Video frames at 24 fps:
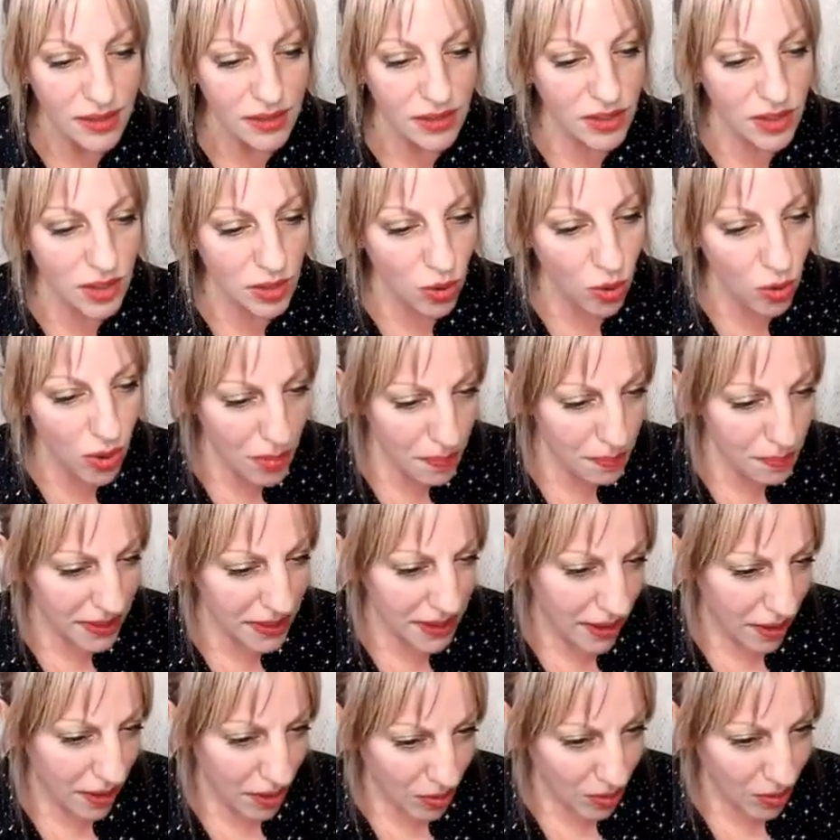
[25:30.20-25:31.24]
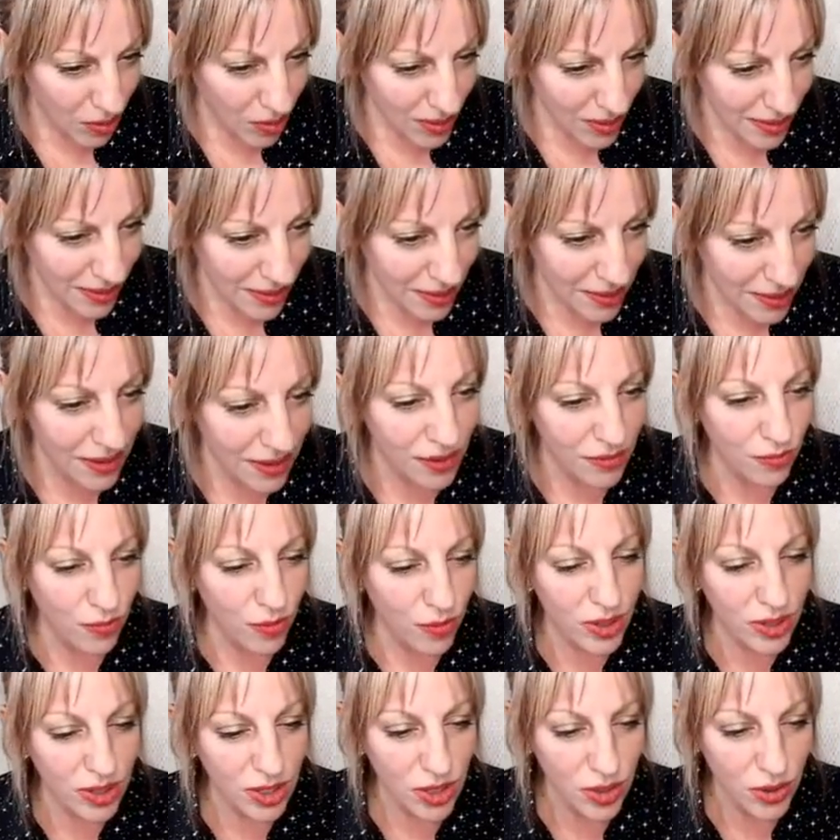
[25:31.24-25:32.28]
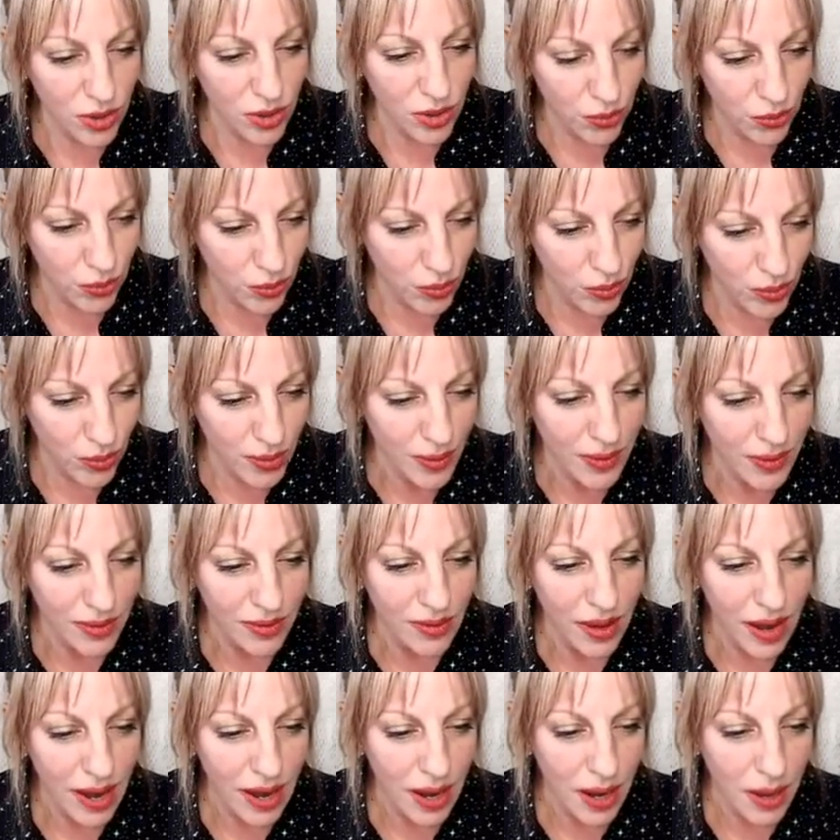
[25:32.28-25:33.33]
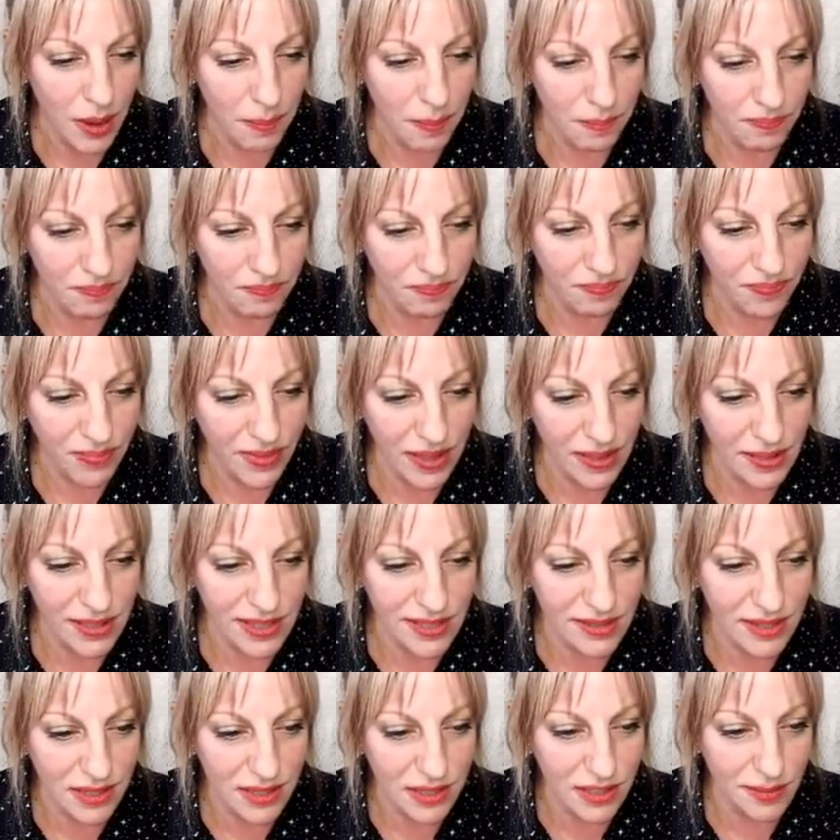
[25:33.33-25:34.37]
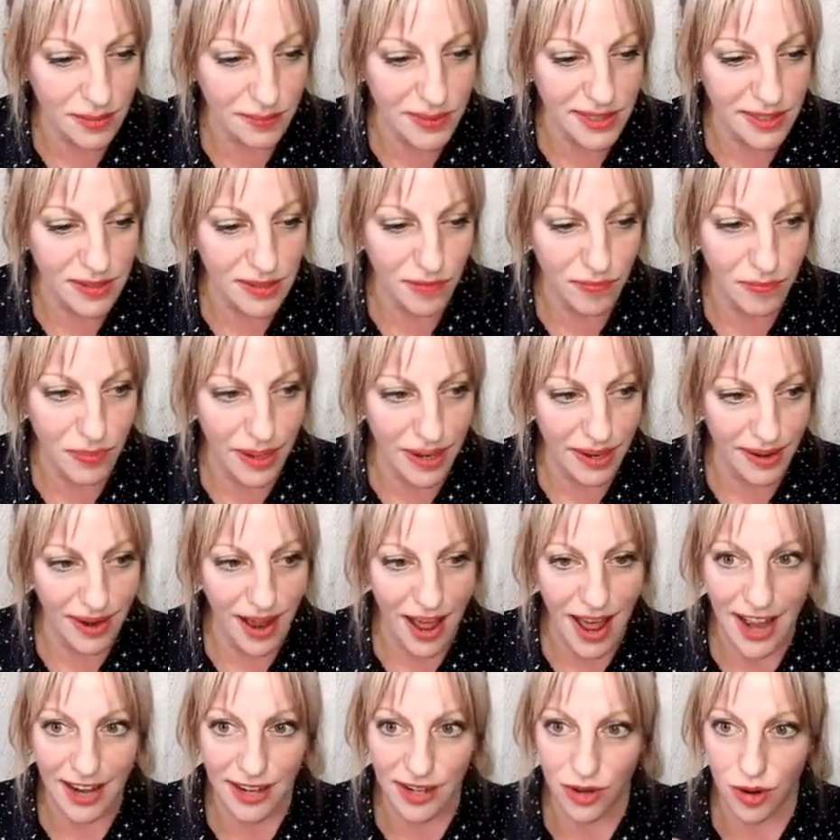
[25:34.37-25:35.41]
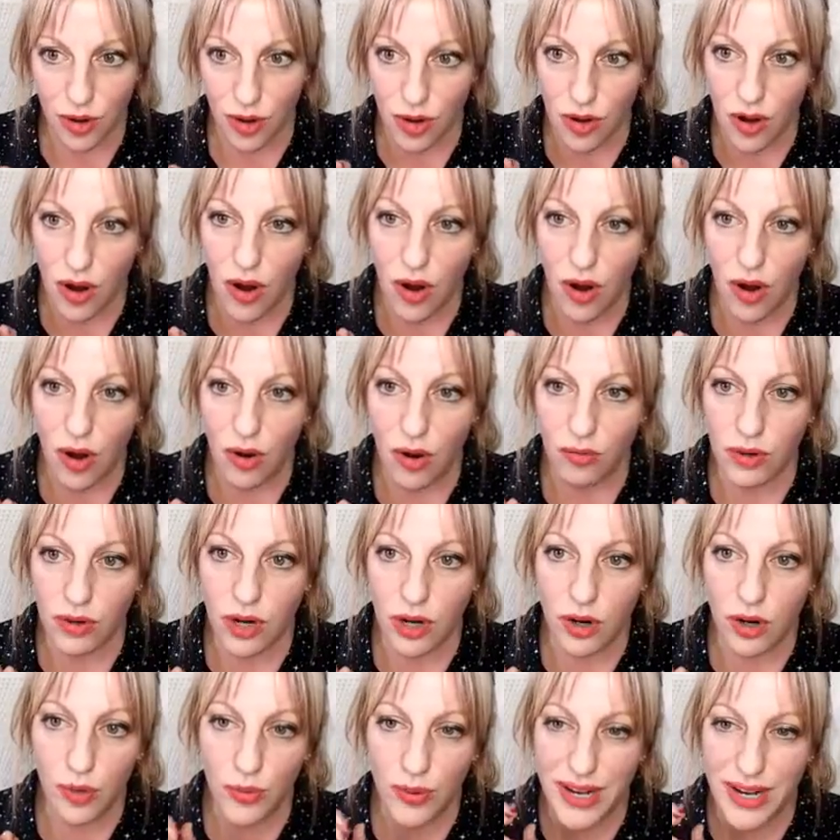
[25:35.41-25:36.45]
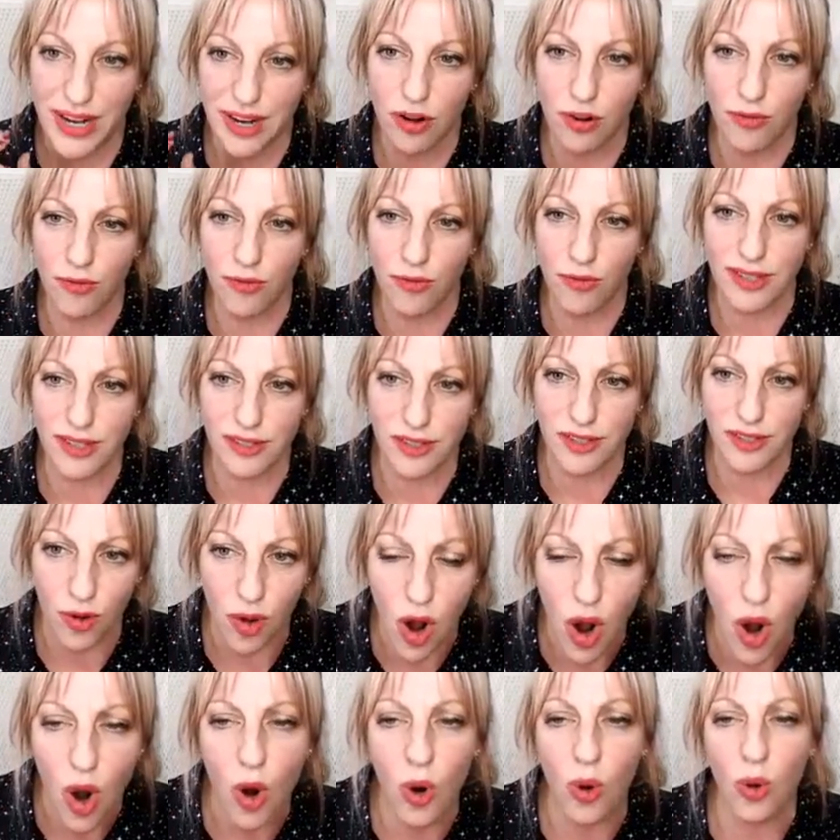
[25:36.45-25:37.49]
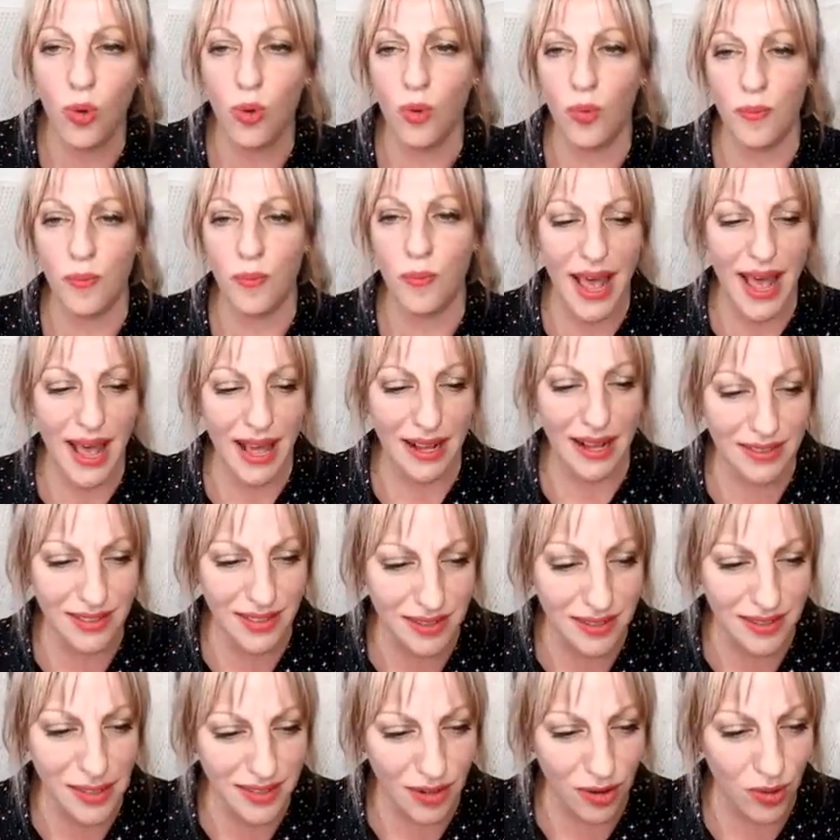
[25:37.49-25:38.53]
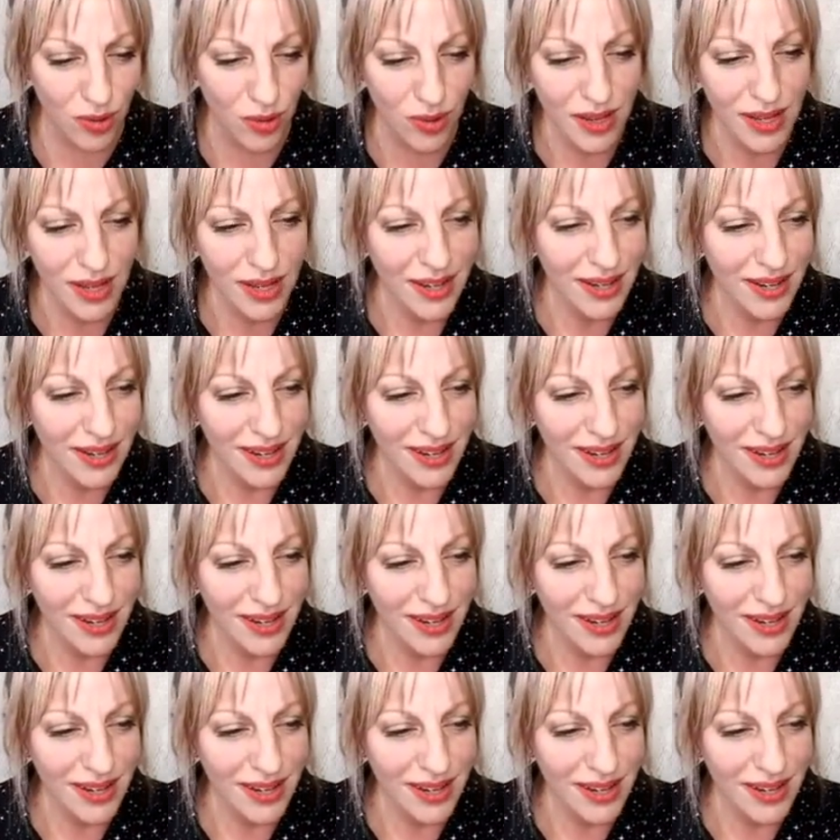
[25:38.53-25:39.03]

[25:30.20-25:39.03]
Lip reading: Scorpio, for you, these eclipses have been on your career versus your home axis. So